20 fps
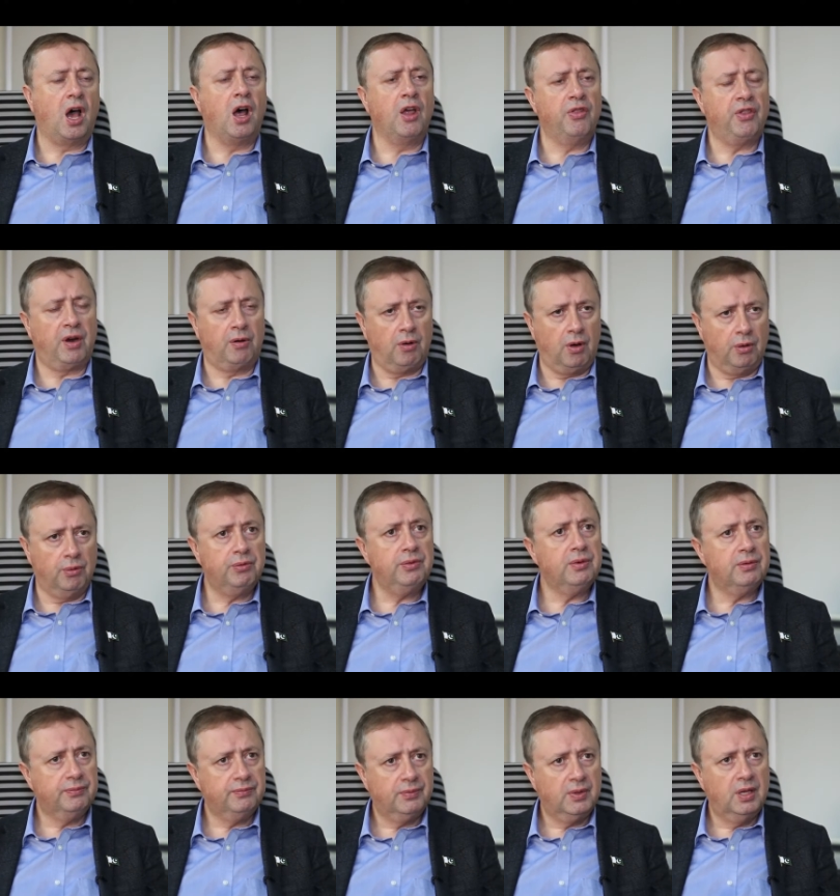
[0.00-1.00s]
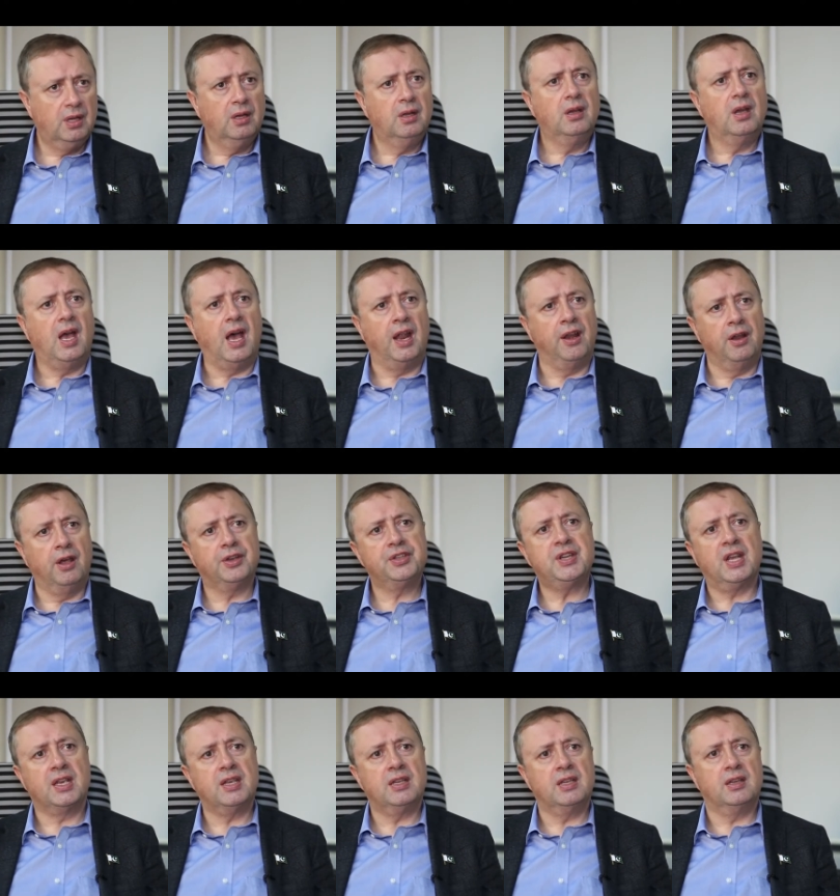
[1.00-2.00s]
on their own and not
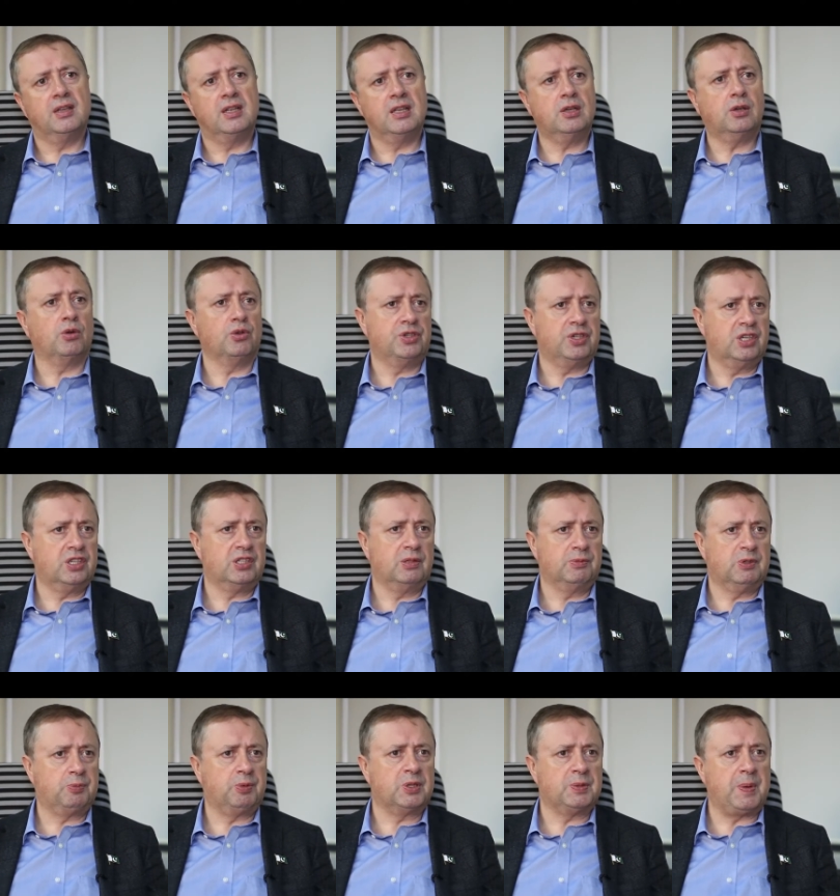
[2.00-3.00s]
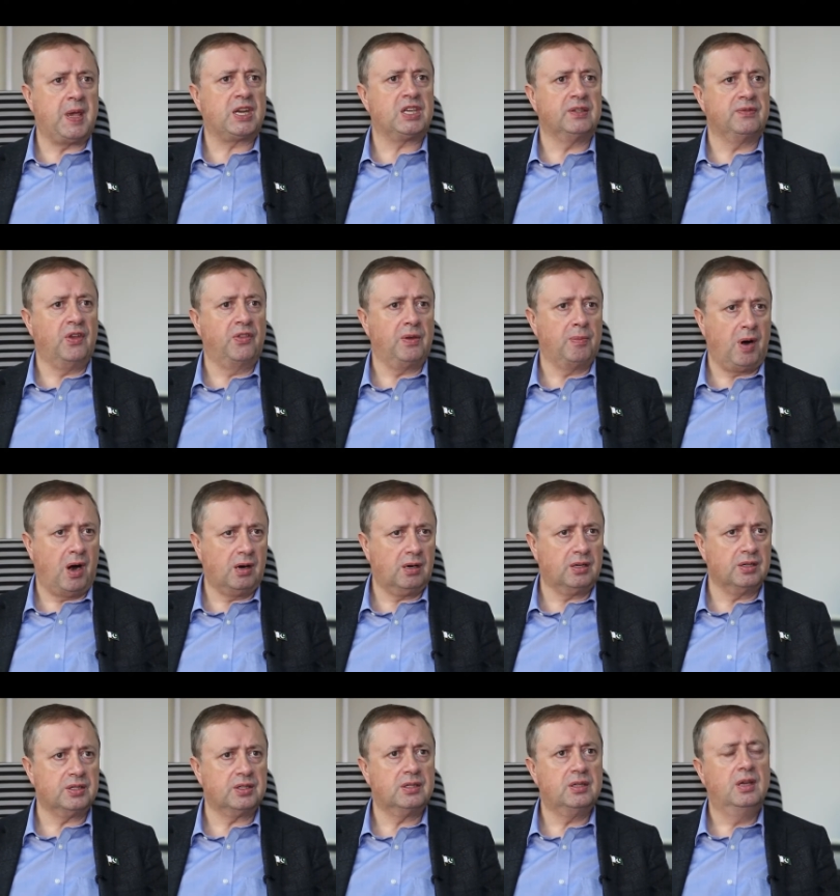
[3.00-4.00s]
taking an ecosystem's perspective on the
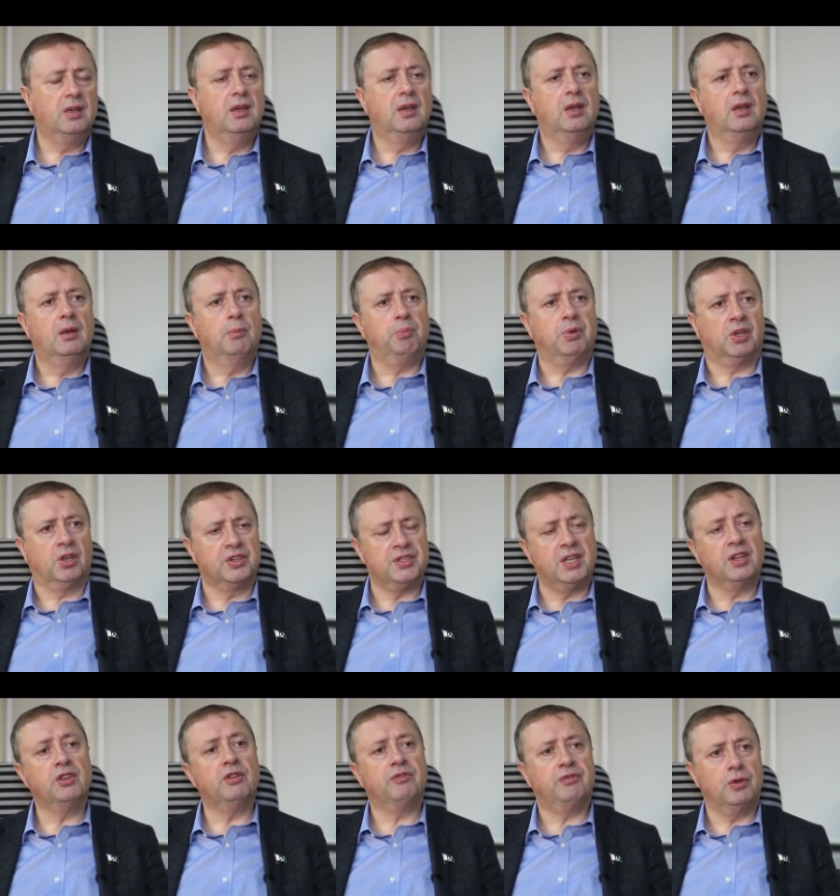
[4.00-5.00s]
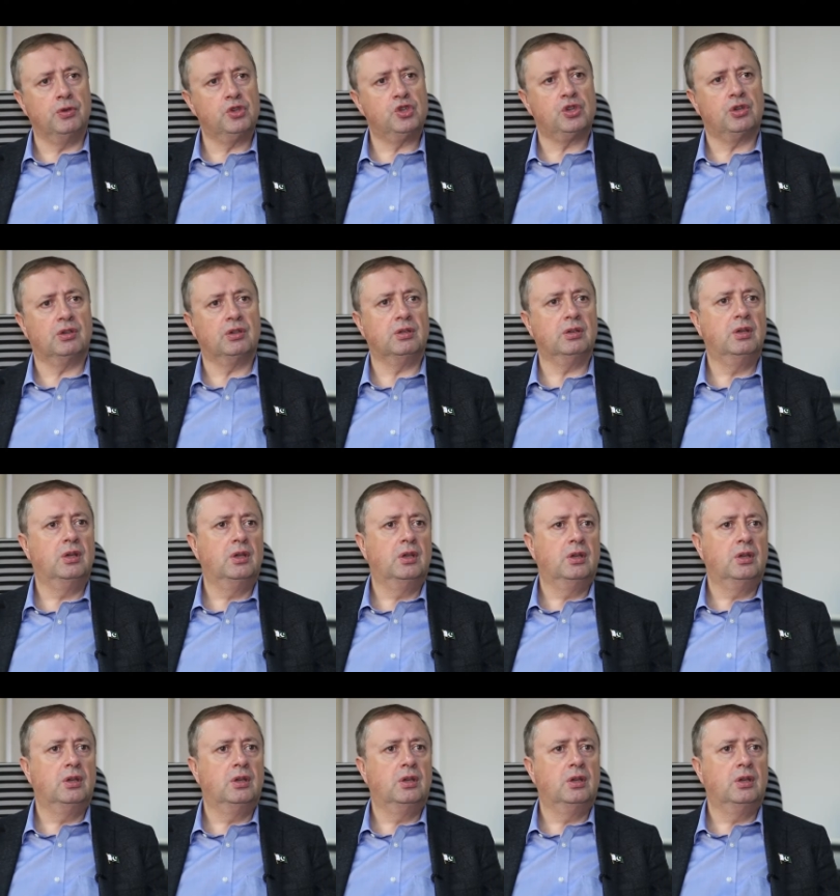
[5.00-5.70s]
market. Because in the future,